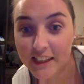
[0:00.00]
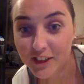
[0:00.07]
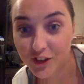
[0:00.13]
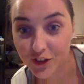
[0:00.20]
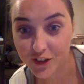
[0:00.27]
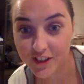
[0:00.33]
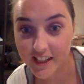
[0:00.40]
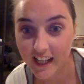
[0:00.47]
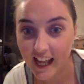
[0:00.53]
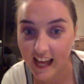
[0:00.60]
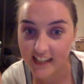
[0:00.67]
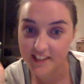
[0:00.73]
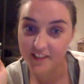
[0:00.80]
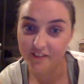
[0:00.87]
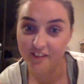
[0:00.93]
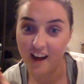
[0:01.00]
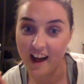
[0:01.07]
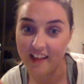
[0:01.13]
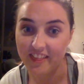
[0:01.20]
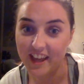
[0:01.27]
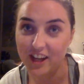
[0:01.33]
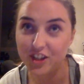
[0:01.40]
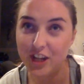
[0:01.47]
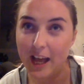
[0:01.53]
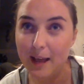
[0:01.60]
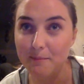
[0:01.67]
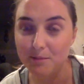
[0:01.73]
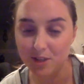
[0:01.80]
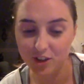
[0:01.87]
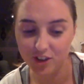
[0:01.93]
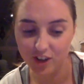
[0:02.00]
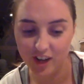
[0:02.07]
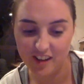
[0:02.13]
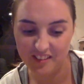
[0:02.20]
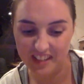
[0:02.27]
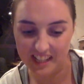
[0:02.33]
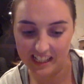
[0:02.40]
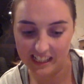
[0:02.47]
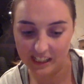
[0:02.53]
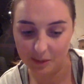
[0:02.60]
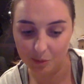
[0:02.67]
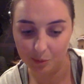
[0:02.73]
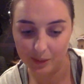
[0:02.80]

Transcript: just to define that shape so you don't have any little